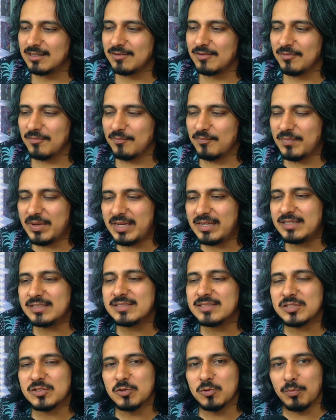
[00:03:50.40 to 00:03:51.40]

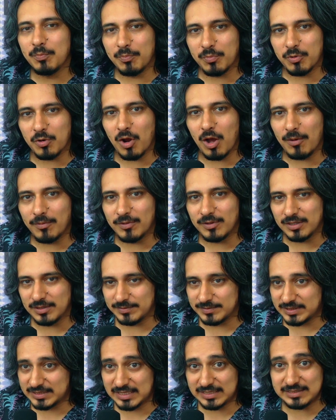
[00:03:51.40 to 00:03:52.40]
minuscule
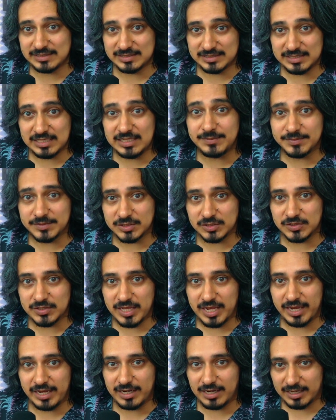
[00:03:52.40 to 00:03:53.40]
problems that seem
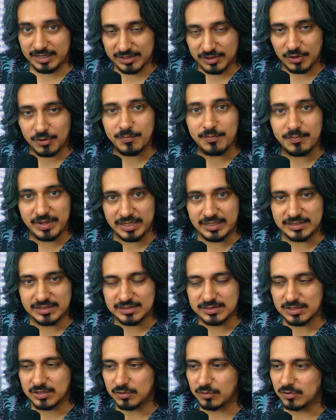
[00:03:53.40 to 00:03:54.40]
today like they're
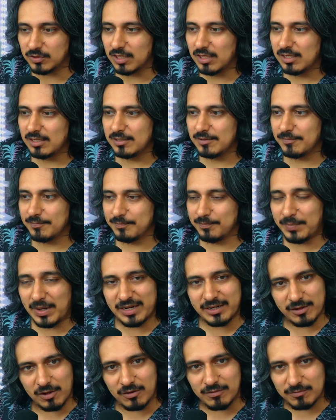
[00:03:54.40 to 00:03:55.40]
minuscule,
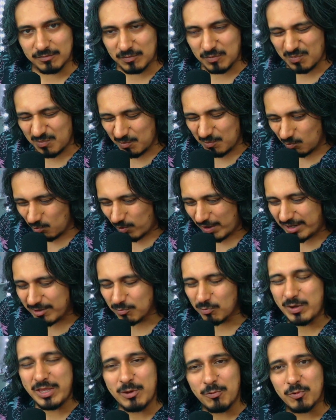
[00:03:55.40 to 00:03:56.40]
but when
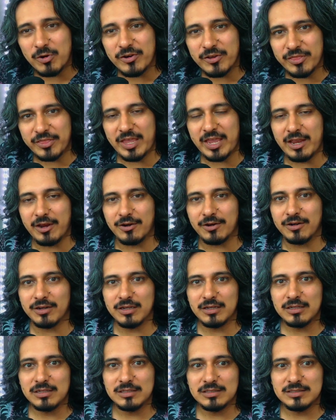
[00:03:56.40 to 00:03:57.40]
we were there,
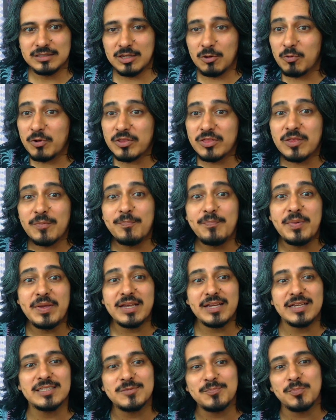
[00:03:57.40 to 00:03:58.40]
they were the
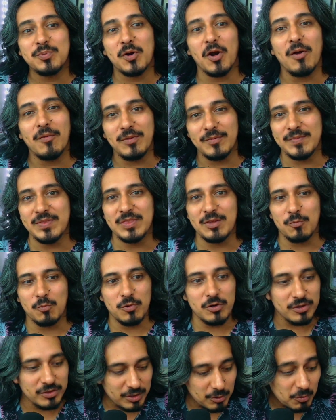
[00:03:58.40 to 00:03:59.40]
biggest problem in the
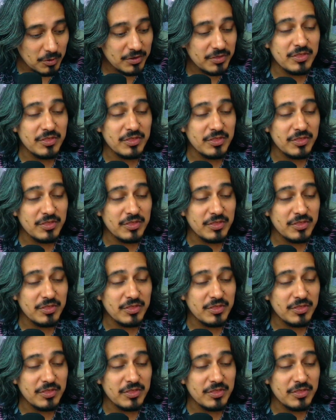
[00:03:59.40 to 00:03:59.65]
world. They were the